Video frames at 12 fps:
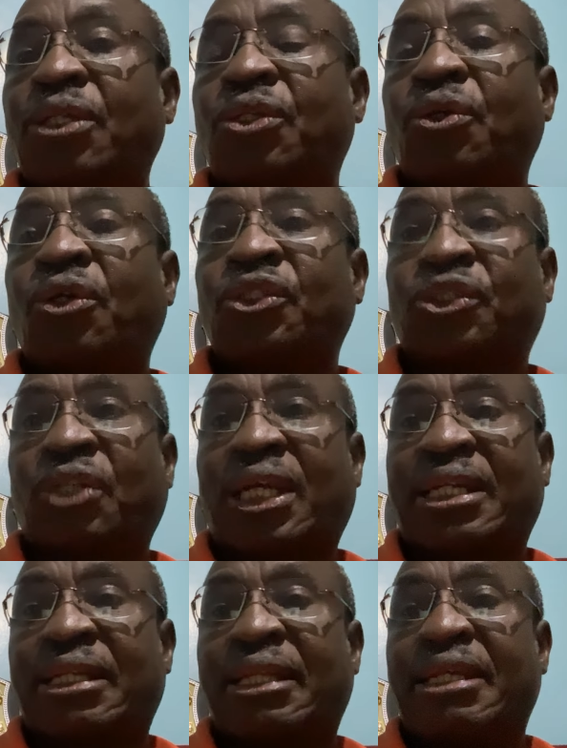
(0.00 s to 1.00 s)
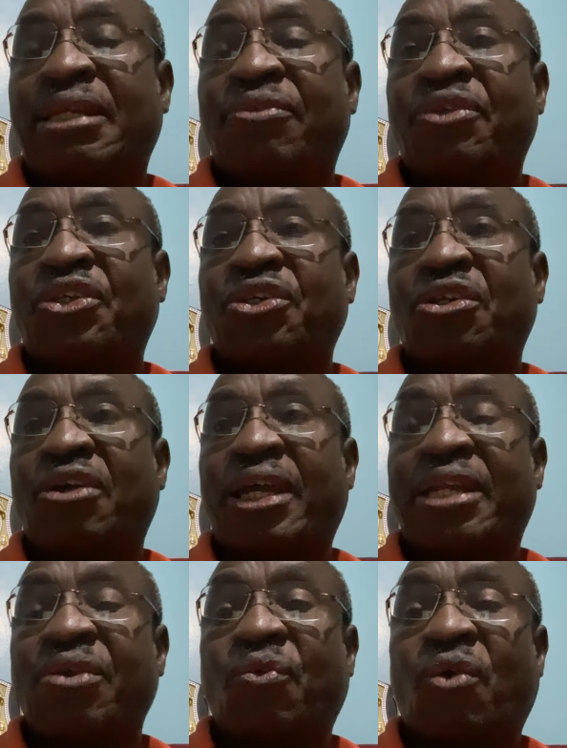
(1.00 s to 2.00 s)
to construct the divisional
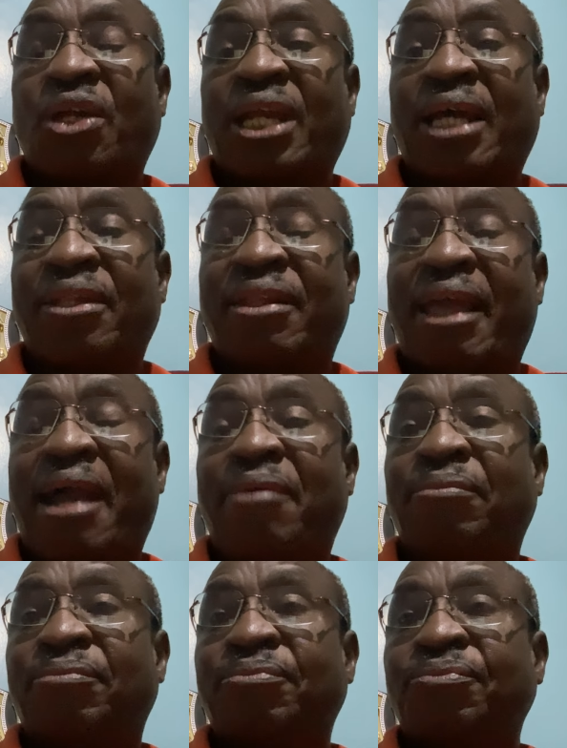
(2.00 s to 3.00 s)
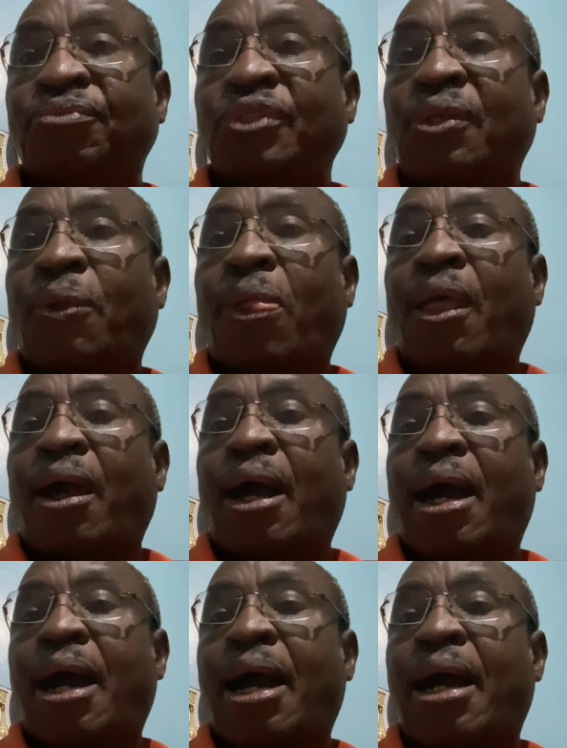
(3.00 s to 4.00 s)
headquarters there.
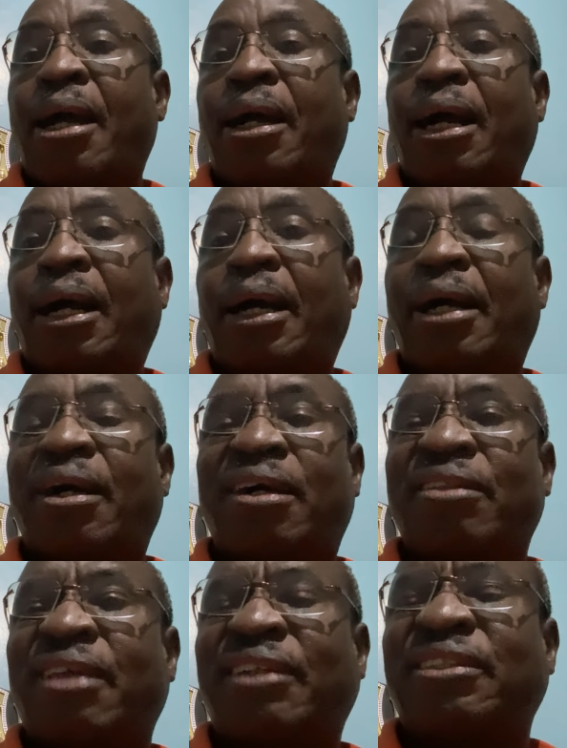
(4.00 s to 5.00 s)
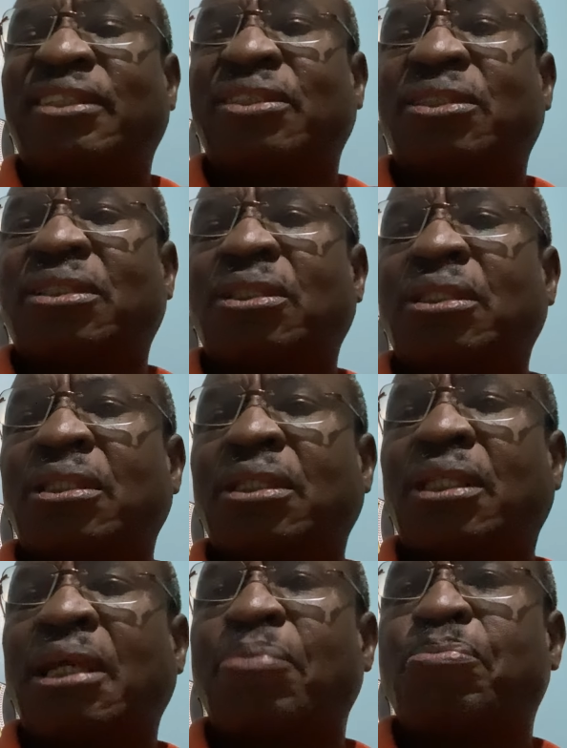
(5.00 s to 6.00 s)
Uh, that is
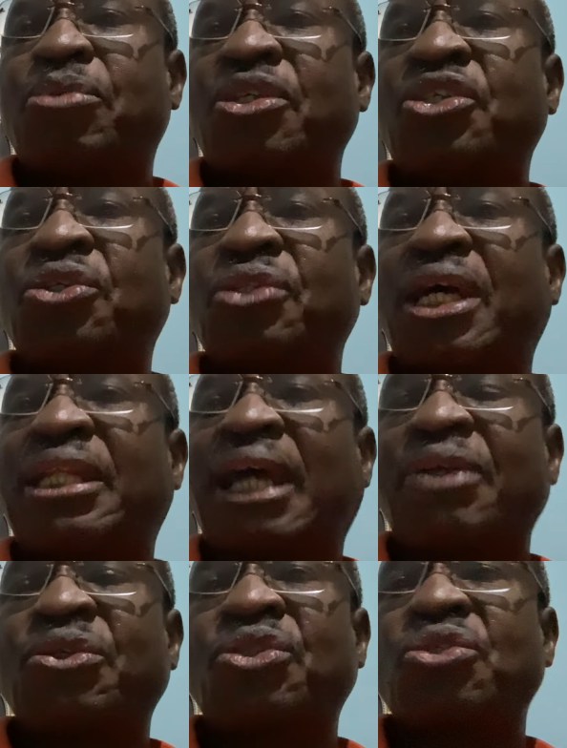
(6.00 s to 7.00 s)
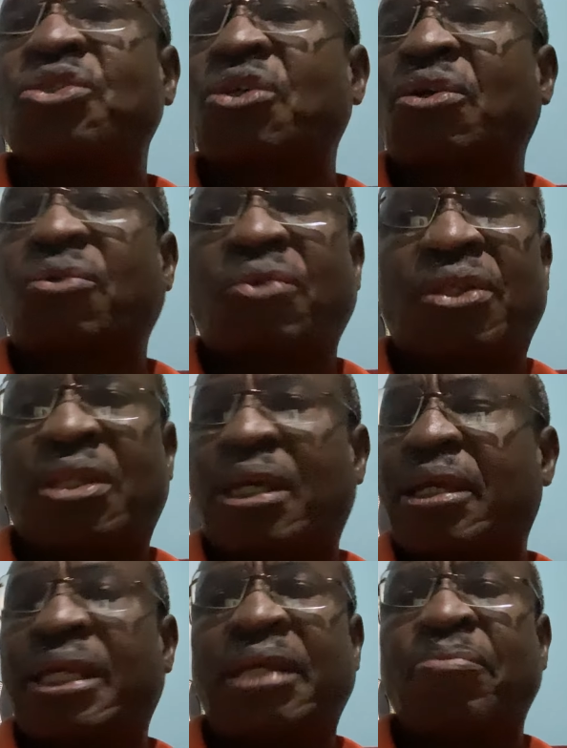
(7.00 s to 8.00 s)
the issue that I used to talk with
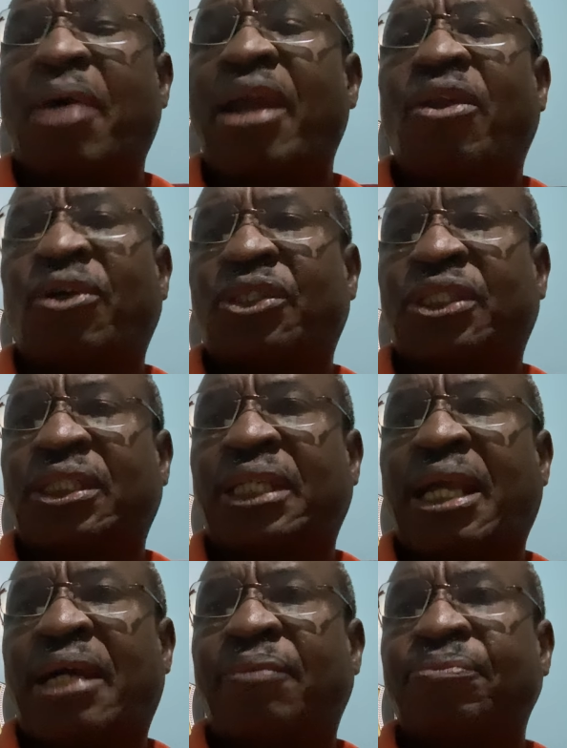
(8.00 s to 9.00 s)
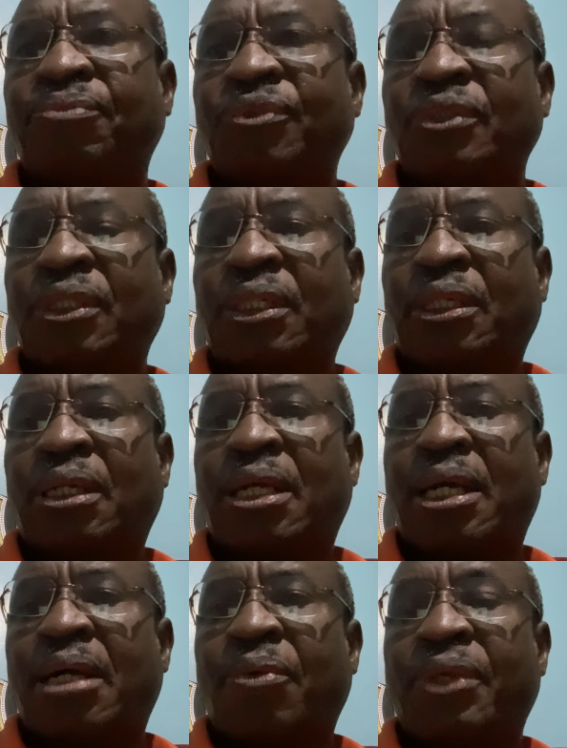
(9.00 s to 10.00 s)
him a lot. Yeah.
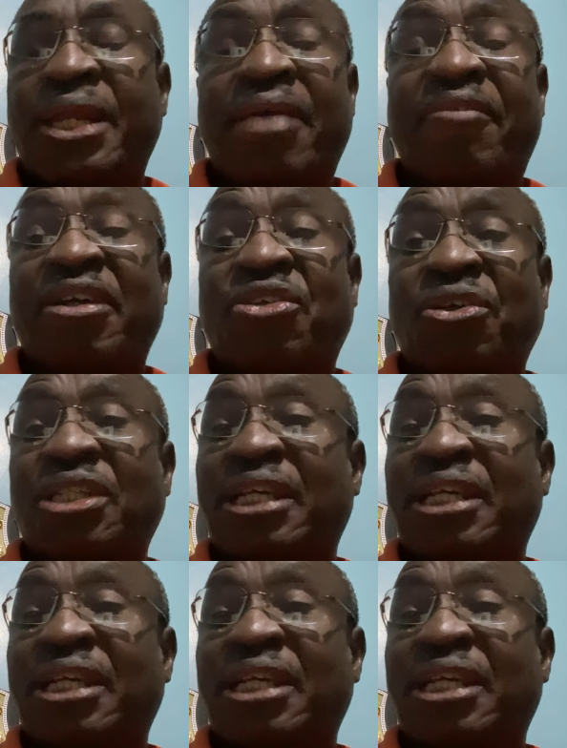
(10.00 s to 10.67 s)
We never talked